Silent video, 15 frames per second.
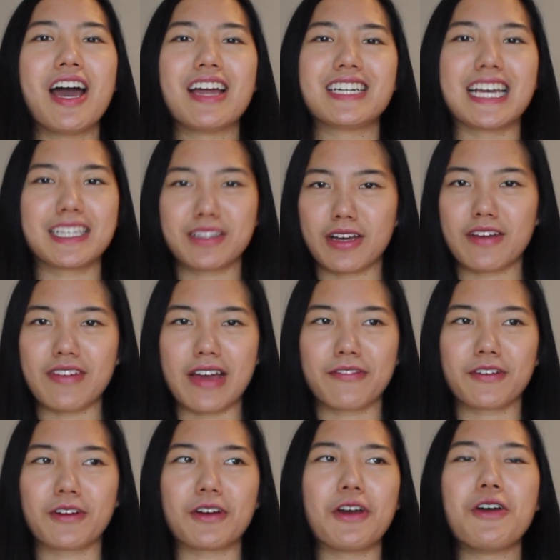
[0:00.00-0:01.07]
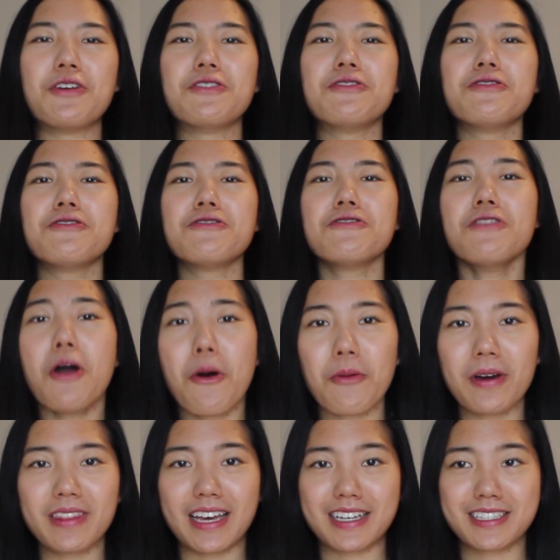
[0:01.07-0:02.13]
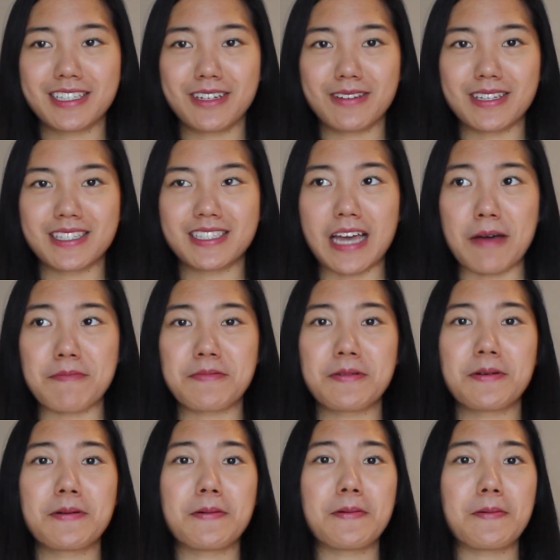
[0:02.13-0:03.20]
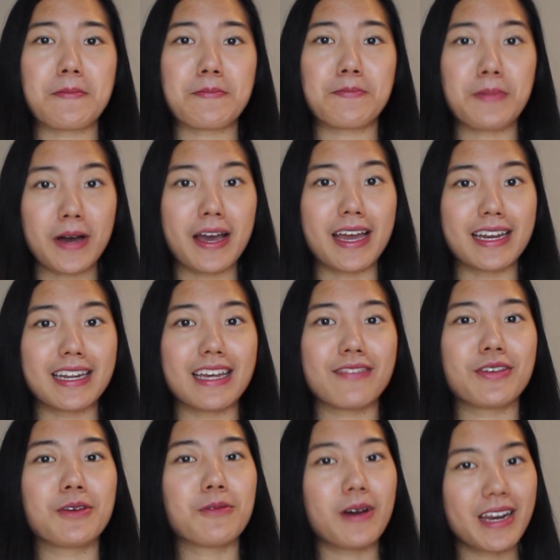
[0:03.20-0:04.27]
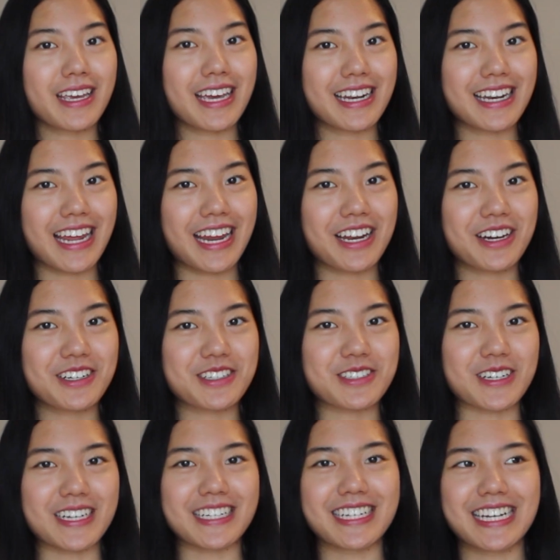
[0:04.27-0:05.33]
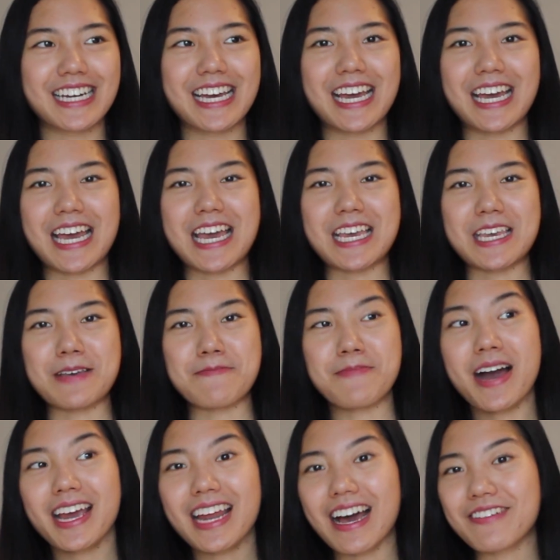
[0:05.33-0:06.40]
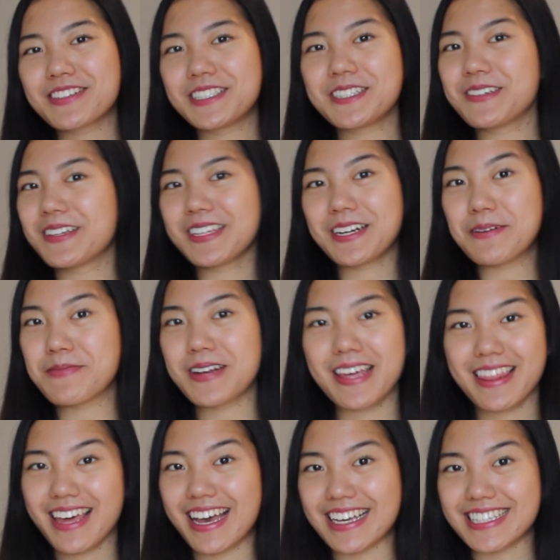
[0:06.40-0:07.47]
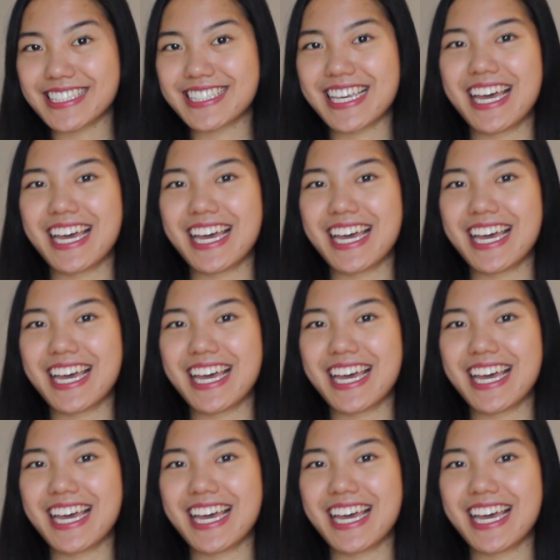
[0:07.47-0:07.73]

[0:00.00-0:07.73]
takes a lot of effort, no one likes to do this step. But if you want to get an 800, you might have to do a little bit of this.